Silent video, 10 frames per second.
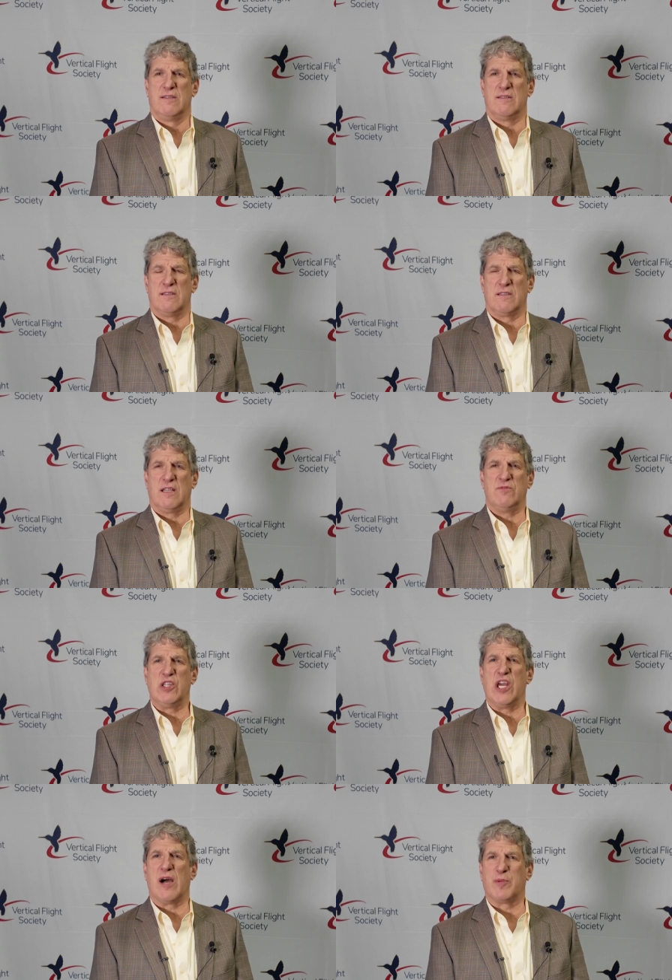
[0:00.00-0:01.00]
that gives
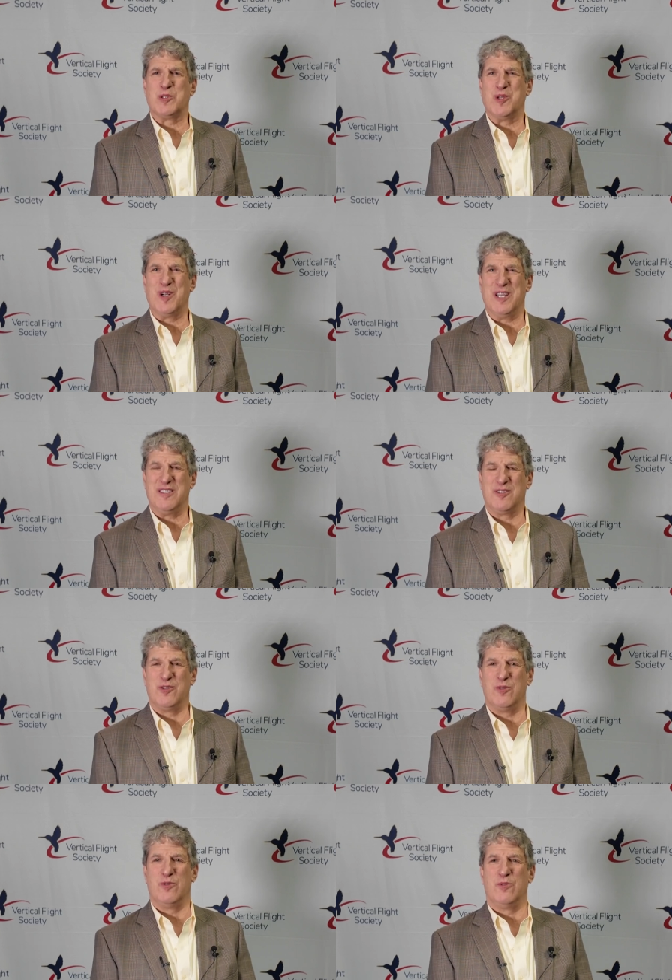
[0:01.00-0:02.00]
you the opportunity
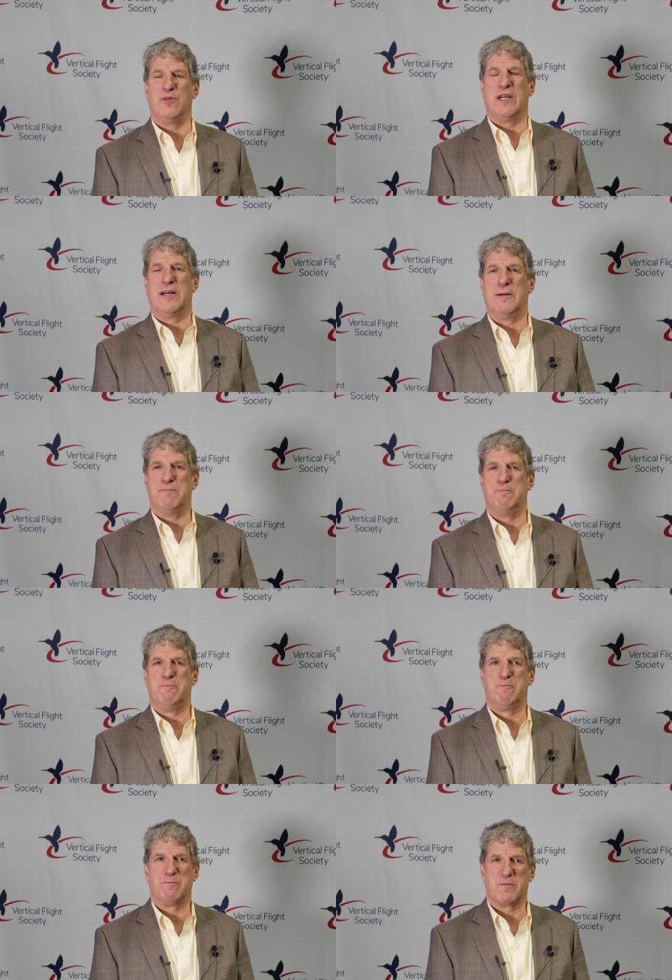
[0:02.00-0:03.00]
to um,
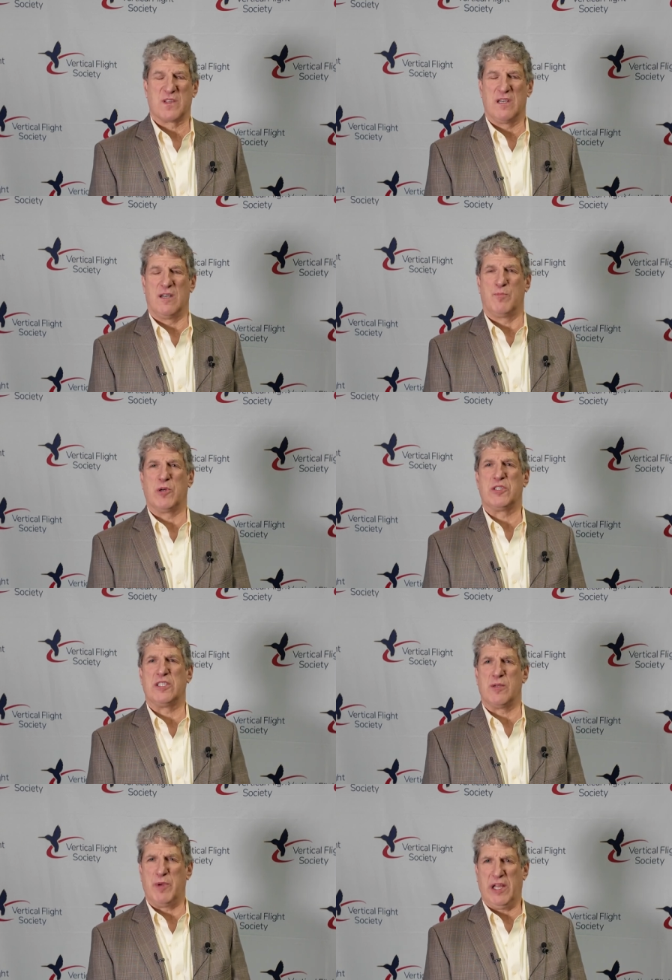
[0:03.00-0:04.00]
uh,
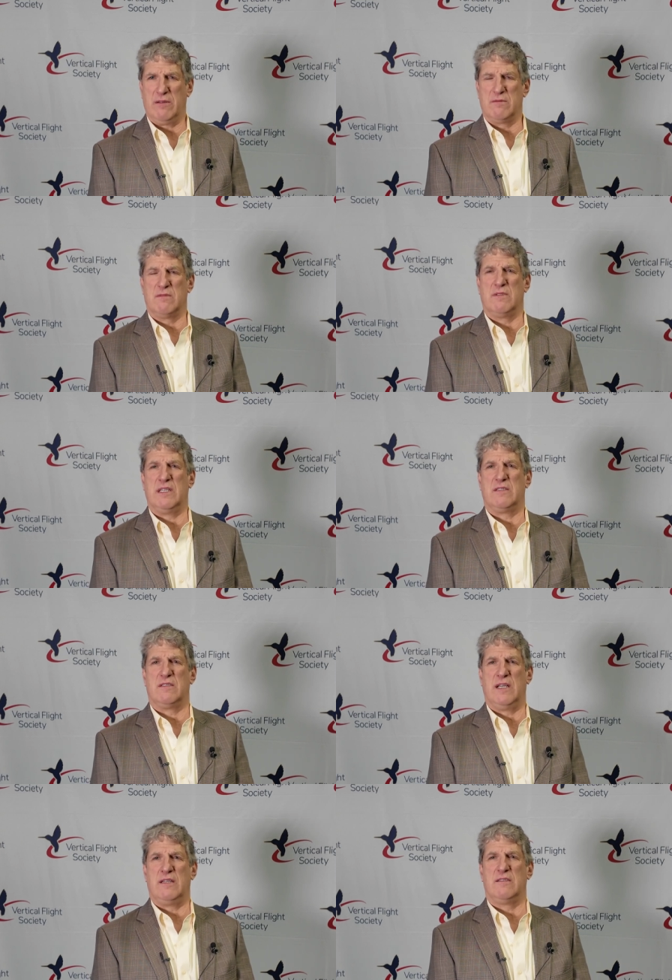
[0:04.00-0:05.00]
participate it
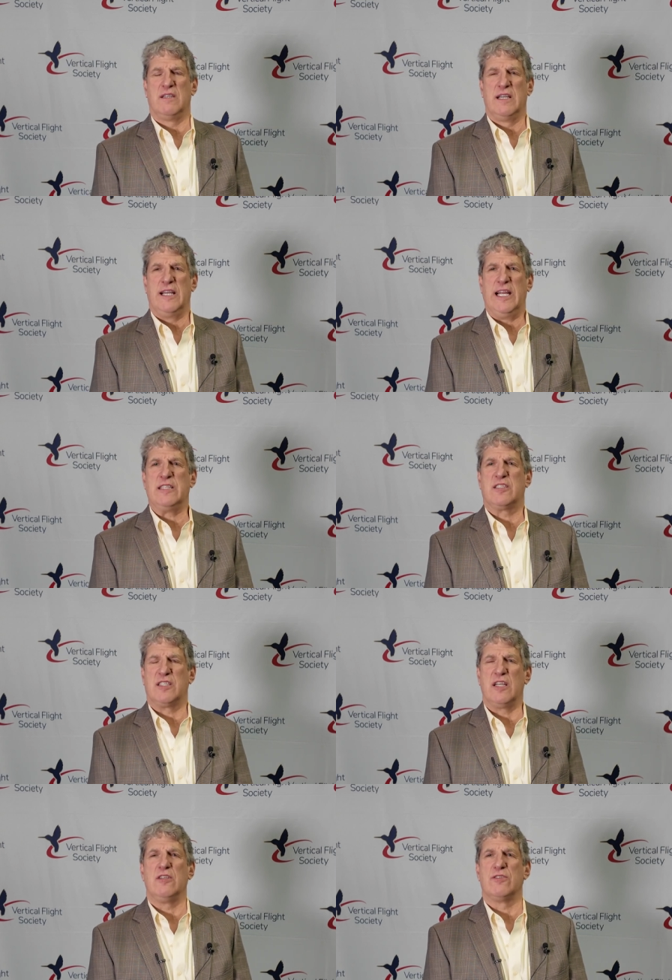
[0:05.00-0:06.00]
it it
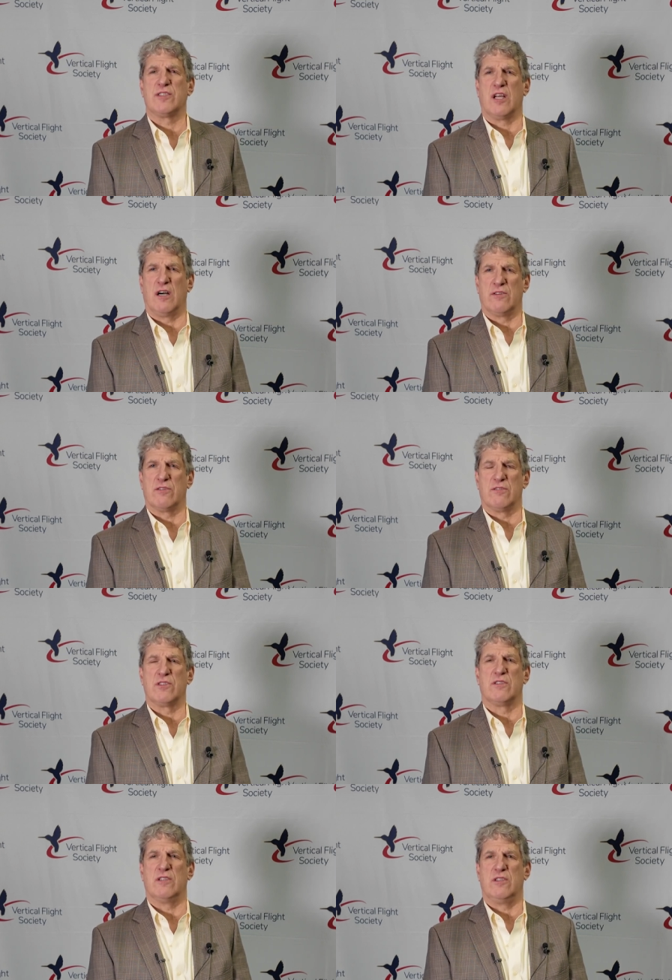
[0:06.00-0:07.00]
signals to
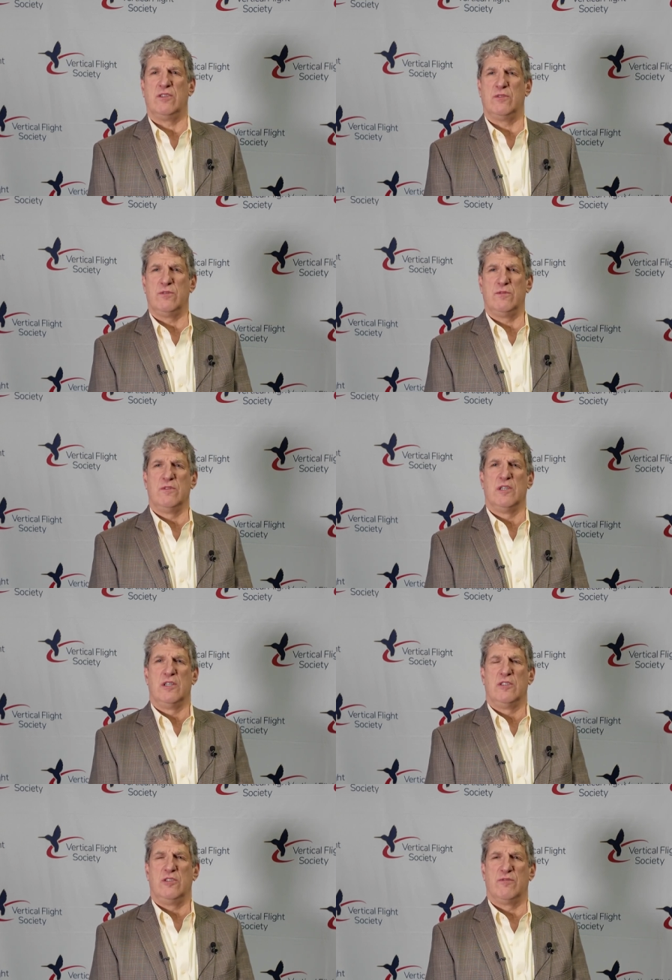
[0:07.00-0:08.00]
others that you
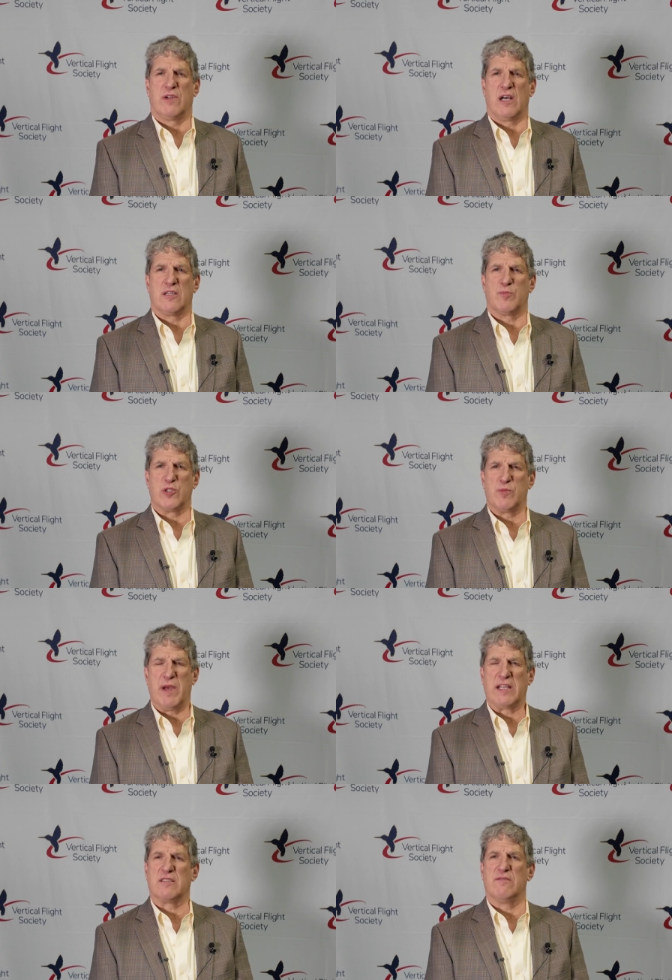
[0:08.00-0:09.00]
you've got the
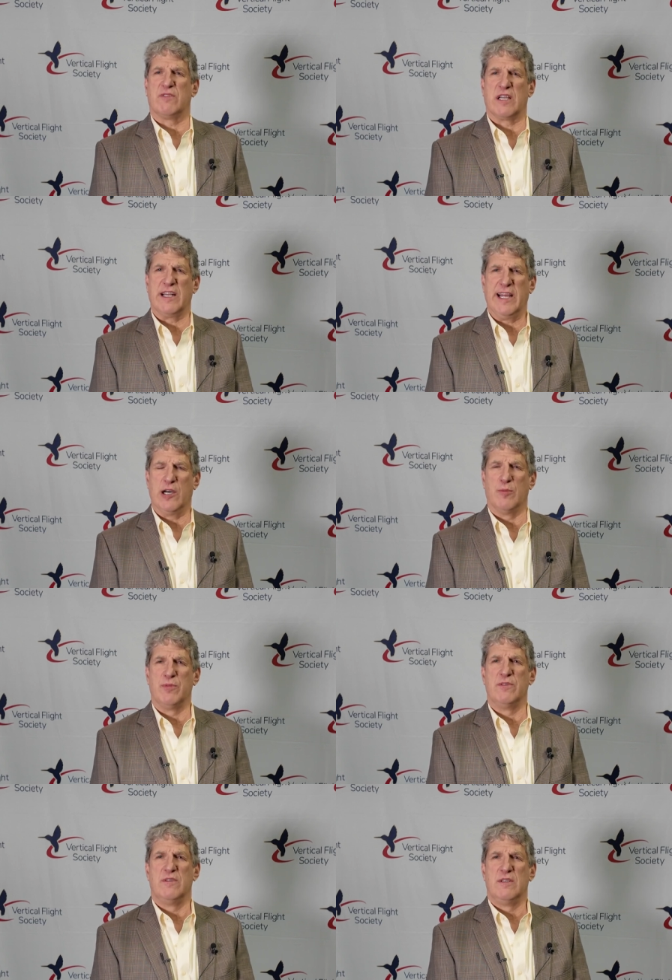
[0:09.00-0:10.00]
perspective that can
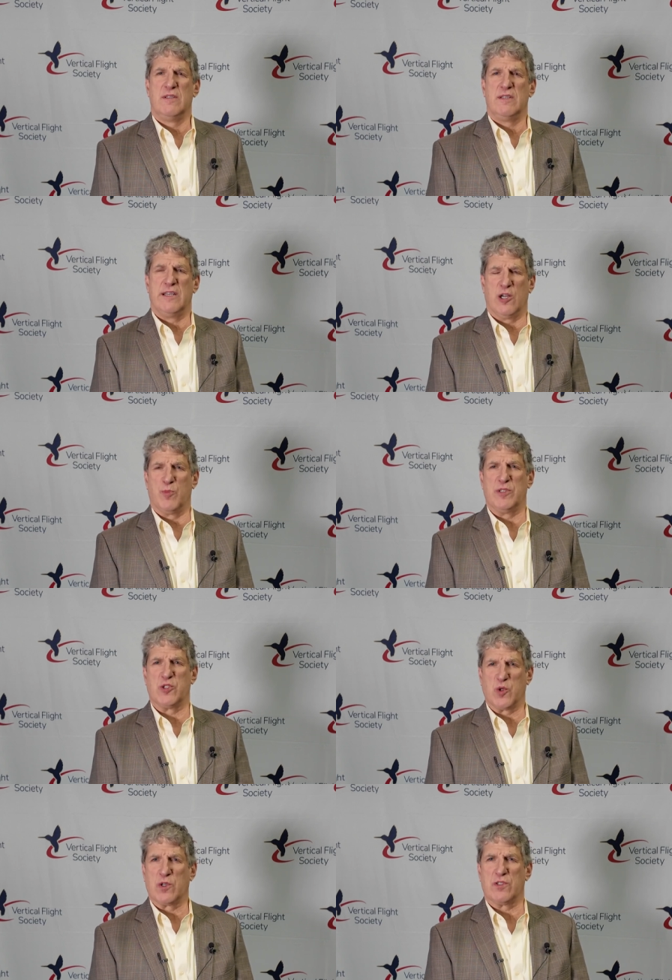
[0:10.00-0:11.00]
help. It
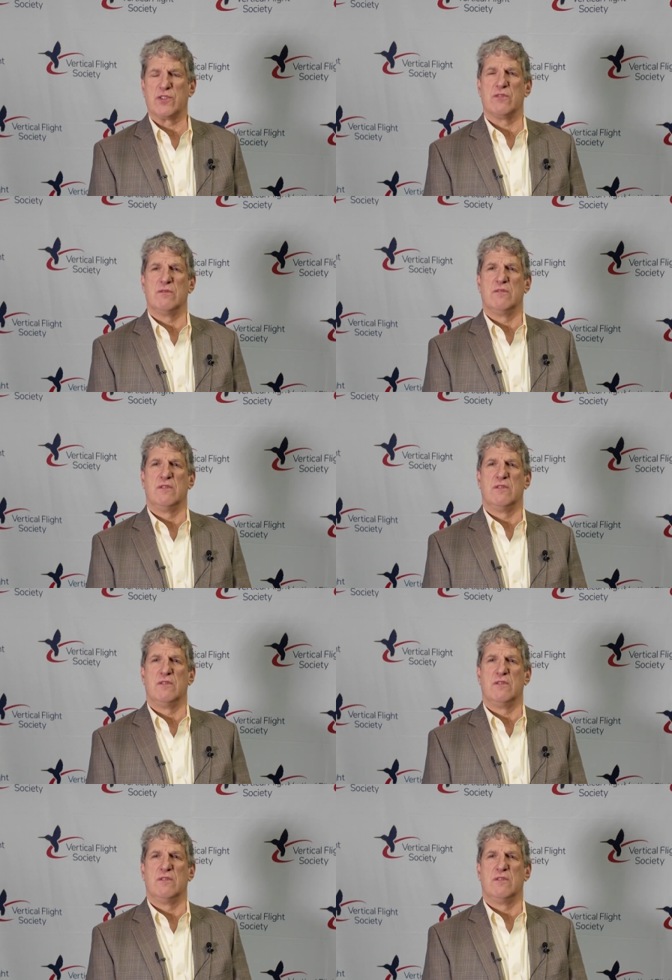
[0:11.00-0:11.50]
opens doors.